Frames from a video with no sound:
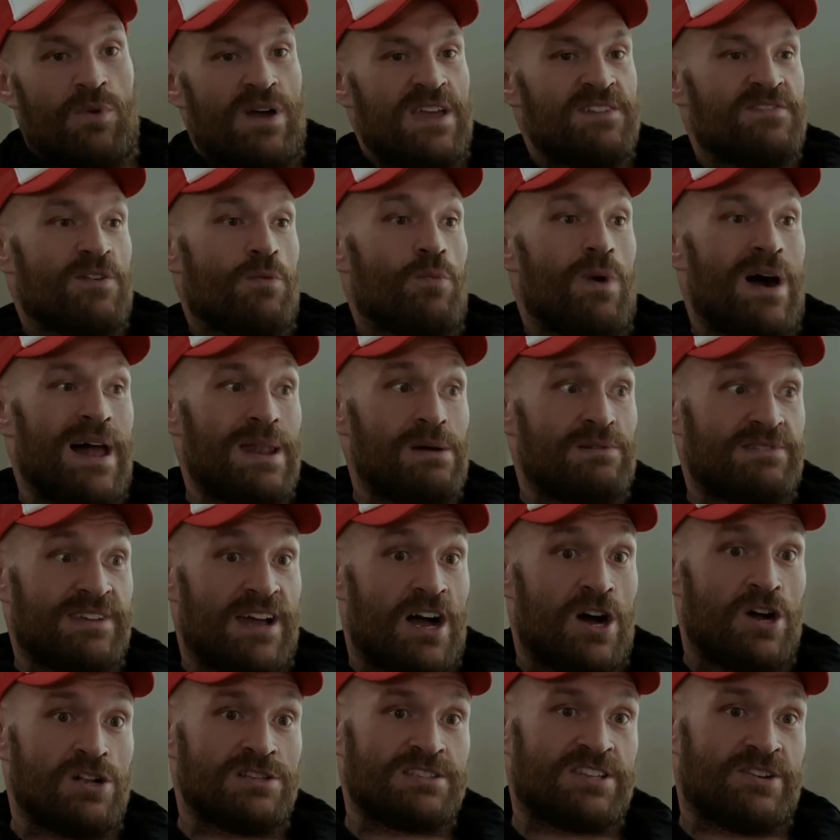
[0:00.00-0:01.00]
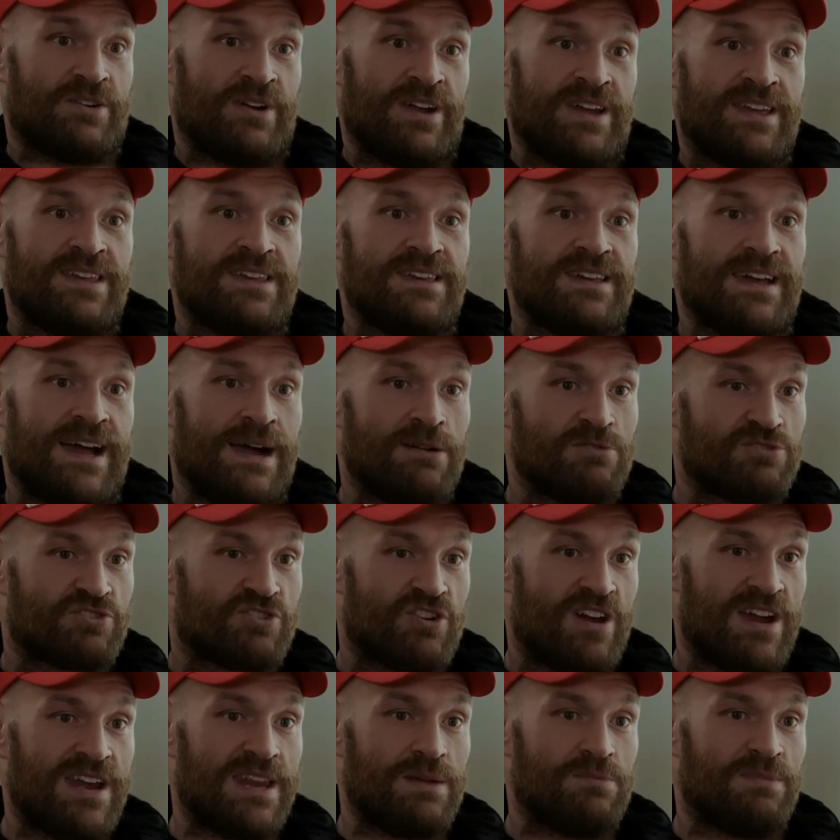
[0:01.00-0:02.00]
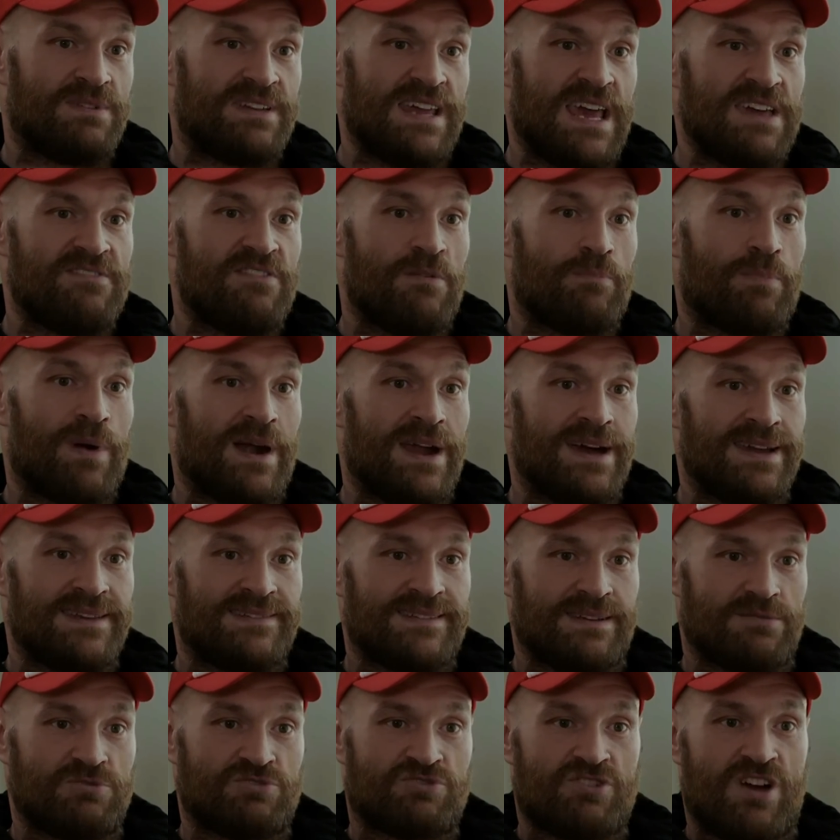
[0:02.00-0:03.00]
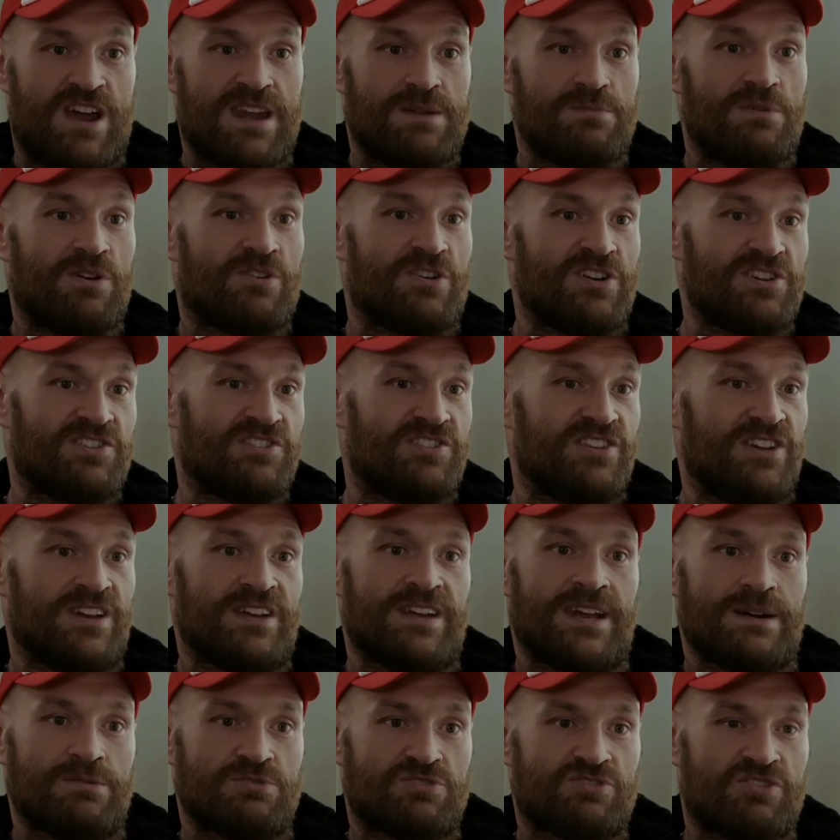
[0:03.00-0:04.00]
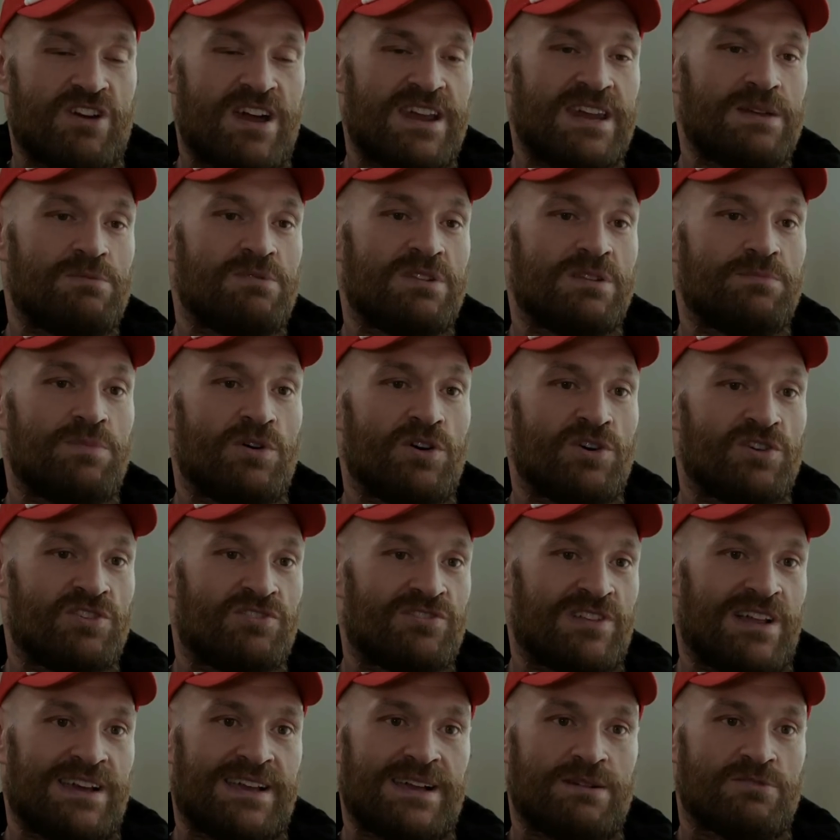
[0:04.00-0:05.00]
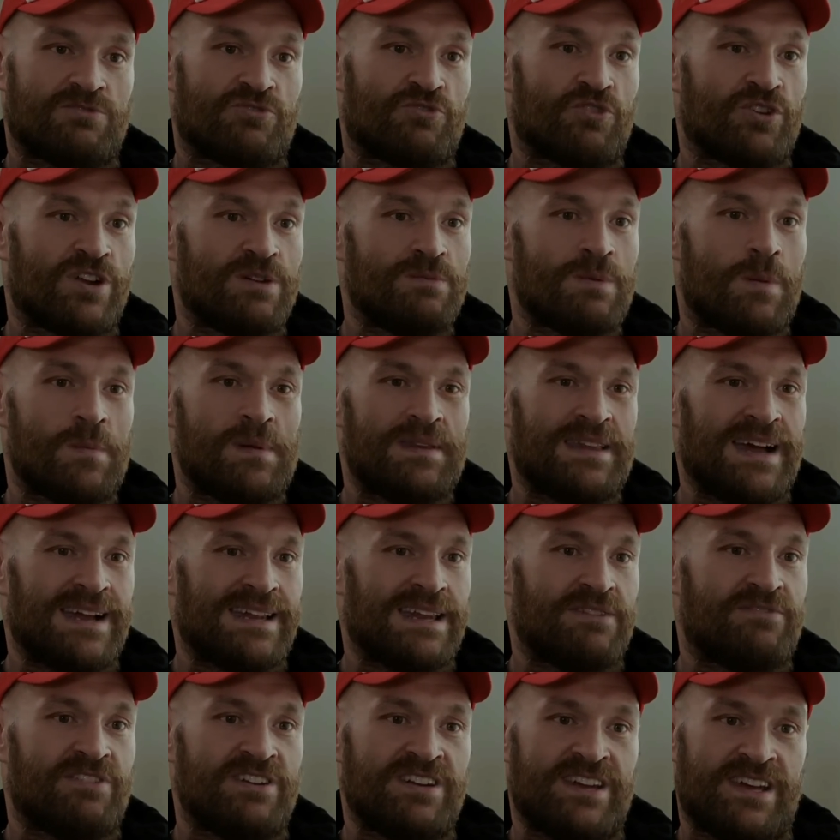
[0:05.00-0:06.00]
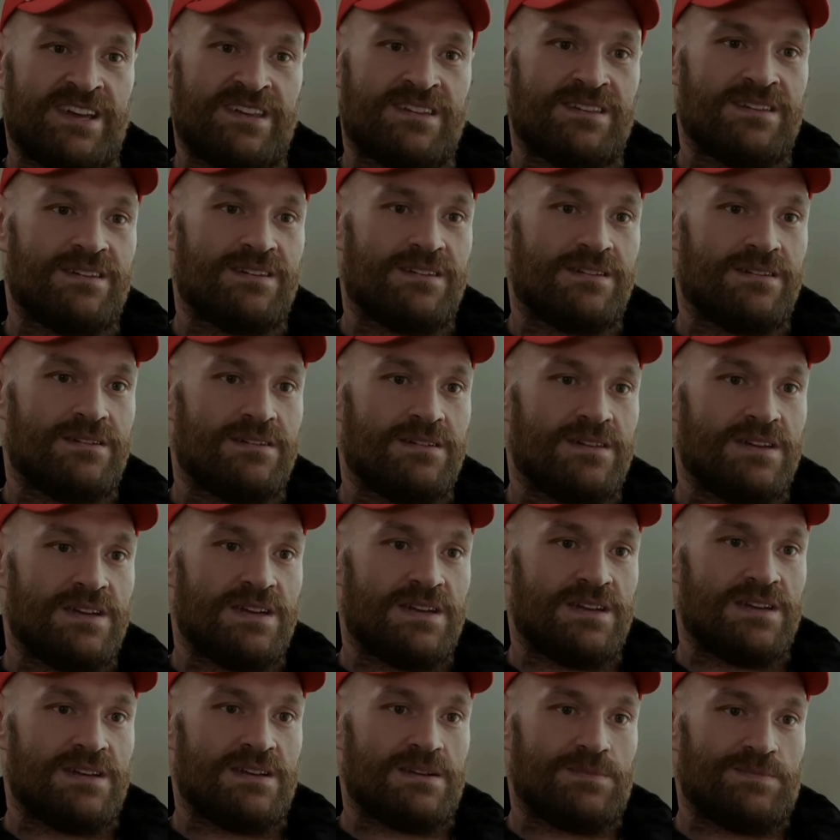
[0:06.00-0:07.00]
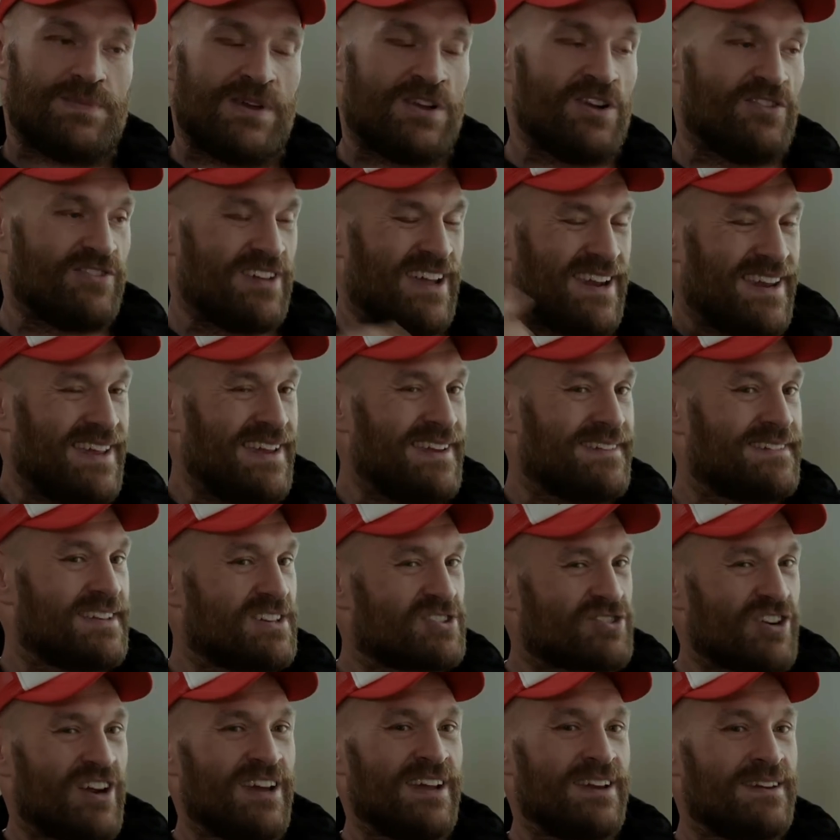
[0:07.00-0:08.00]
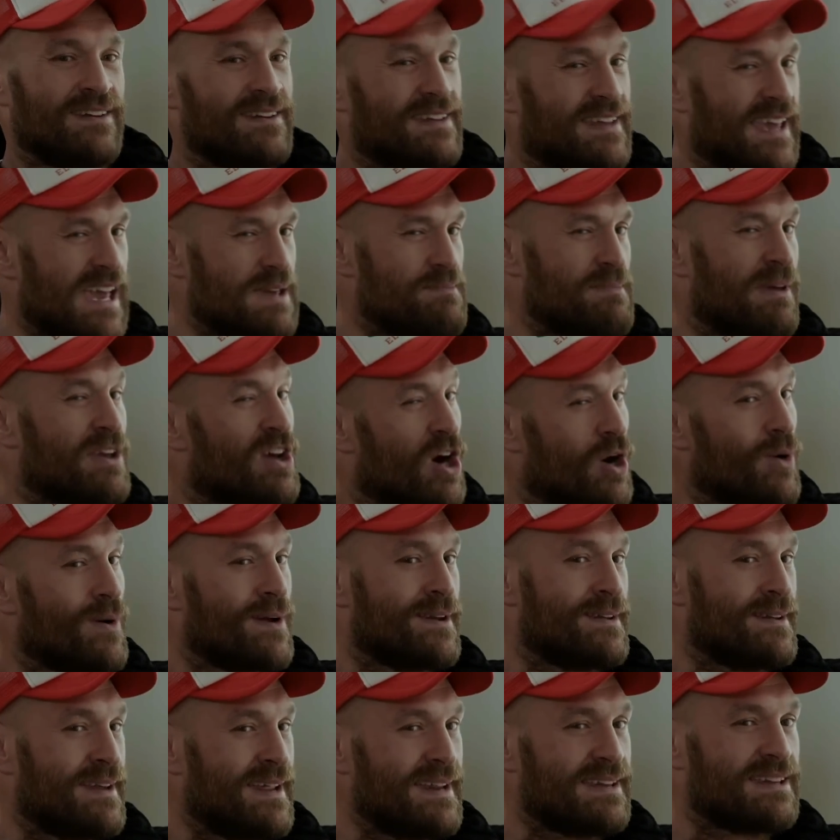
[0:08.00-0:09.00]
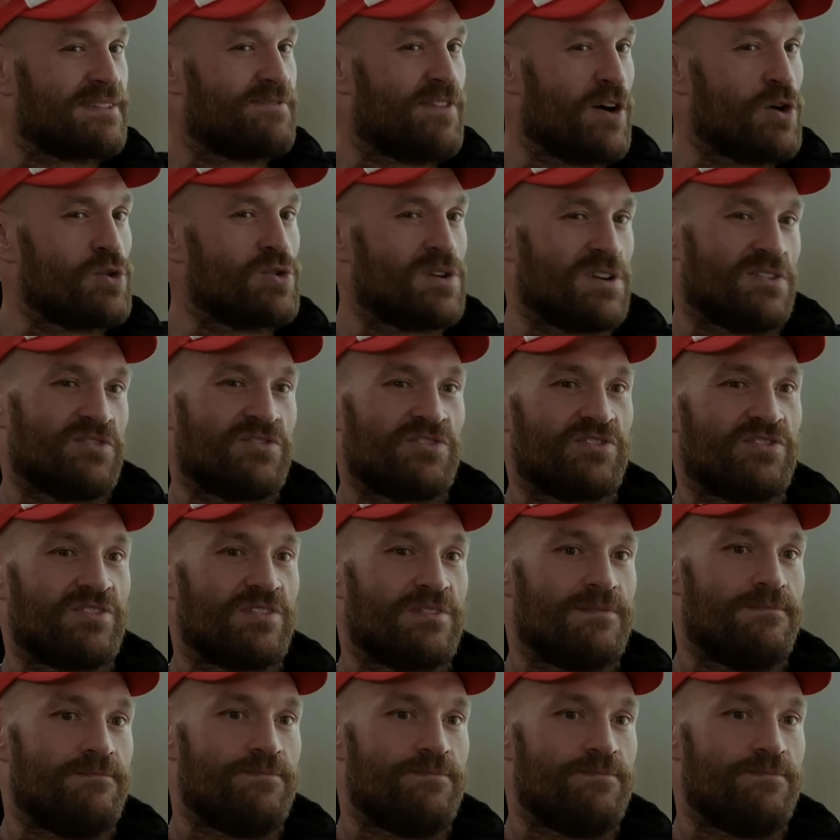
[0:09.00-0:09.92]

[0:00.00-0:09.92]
And even while I was at Alder Hey, I was training with David Price. I was training with Christian. I was training with the boys. Like, I was running with my dad every day because I need to train, keep me going, need to focus.